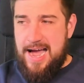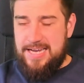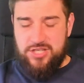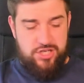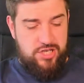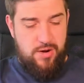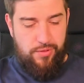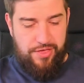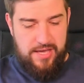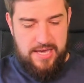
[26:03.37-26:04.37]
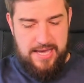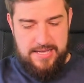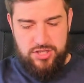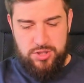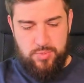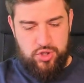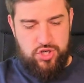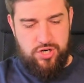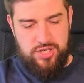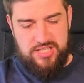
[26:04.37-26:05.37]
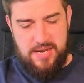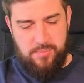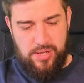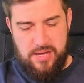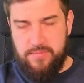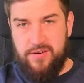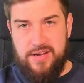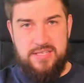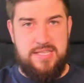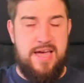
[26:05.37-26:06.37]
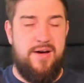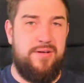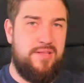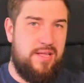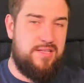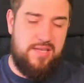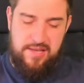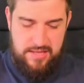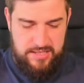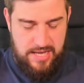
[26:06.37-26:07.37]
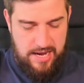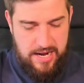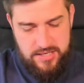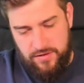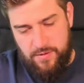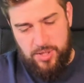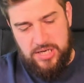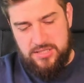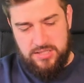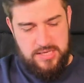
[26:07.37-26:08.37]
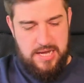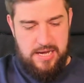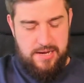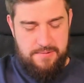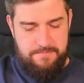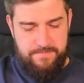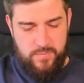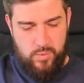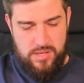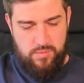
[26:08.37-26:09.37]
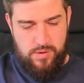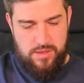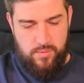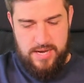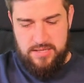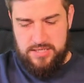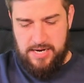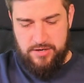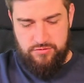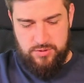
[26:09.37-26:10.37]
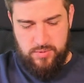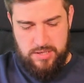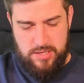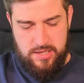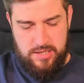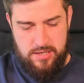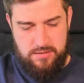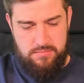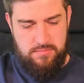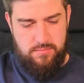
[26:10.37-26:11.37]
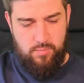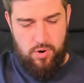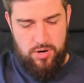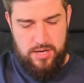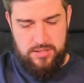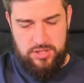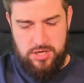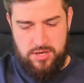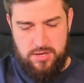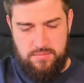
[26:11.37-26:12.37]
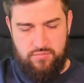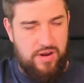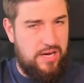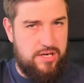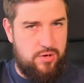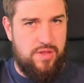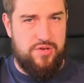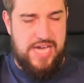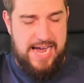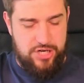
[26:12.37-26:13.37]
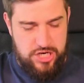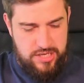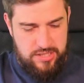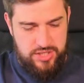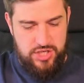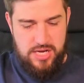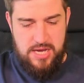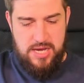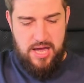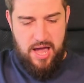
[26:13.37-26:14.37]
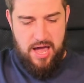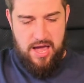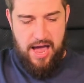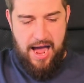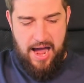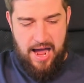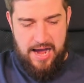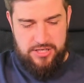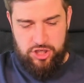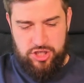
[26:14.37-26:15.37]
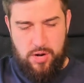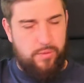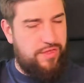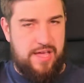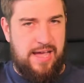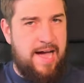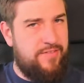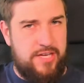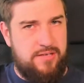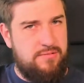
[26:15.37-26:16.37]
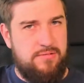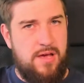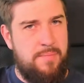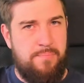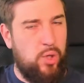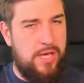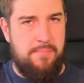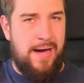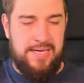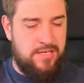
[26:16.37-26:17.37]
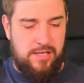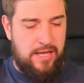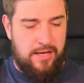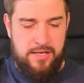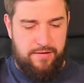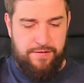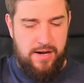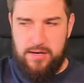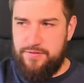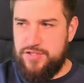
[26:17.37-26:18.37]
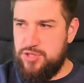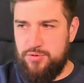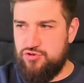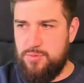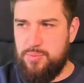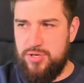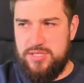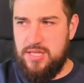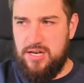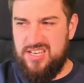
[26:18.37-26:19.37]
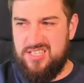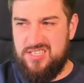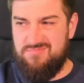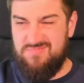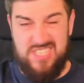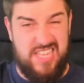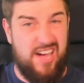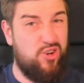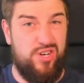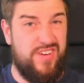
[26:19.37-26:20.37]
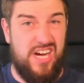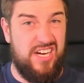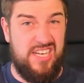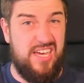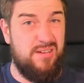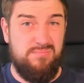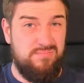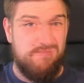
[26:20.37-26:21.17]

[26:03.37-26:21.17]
I just don't think it gets as much done as 10 Plague Marines now in this day and age, if I'm honest. With the way the secondaries work and wanting to really do those actions, I just don't think having a bullet magnet like a Defiler for 200 points in the list is that good of an idea.